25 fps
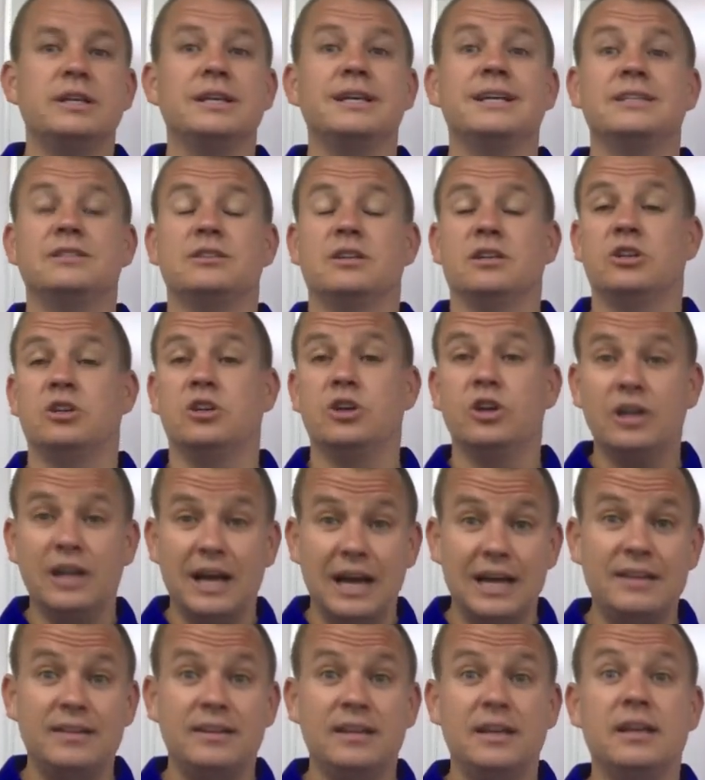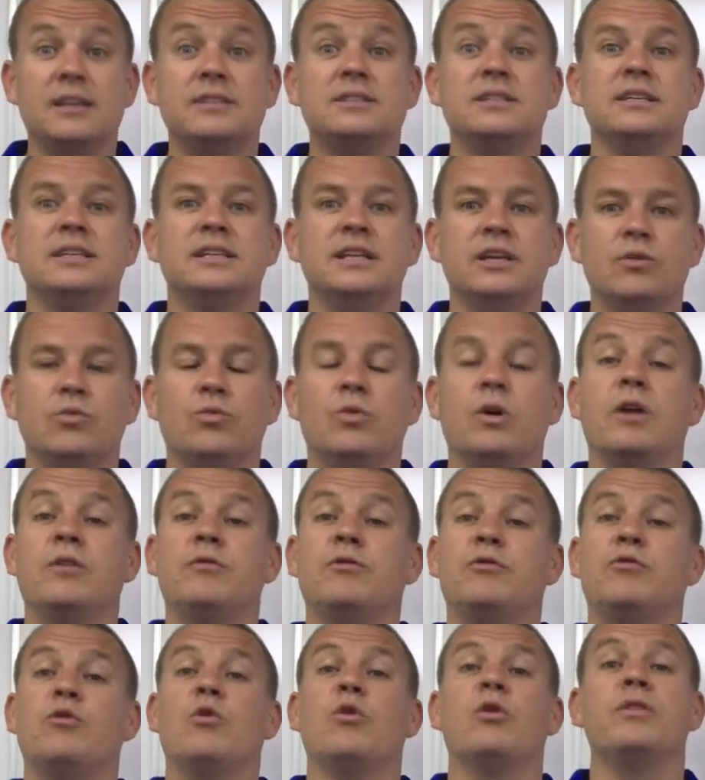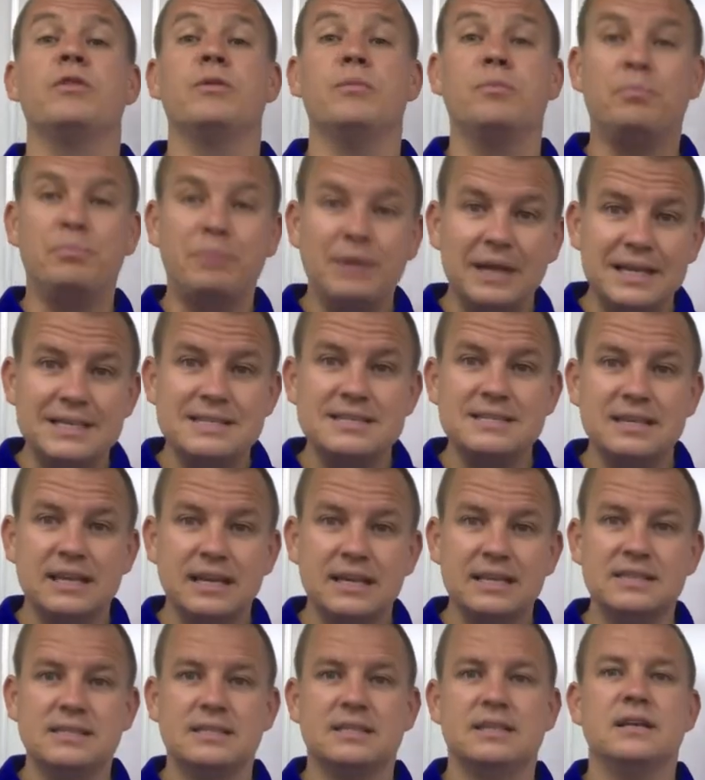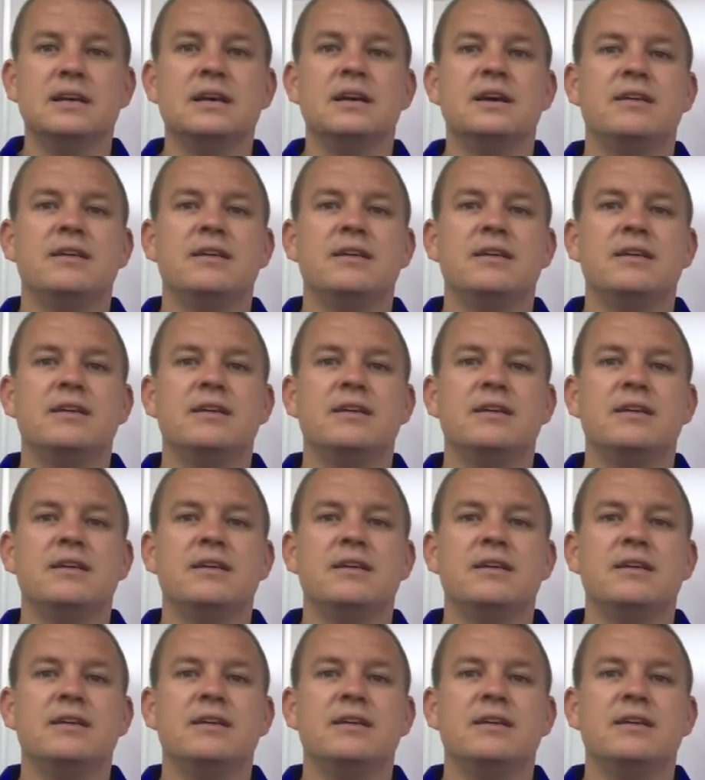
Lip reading: it's a good idea to get one for the business.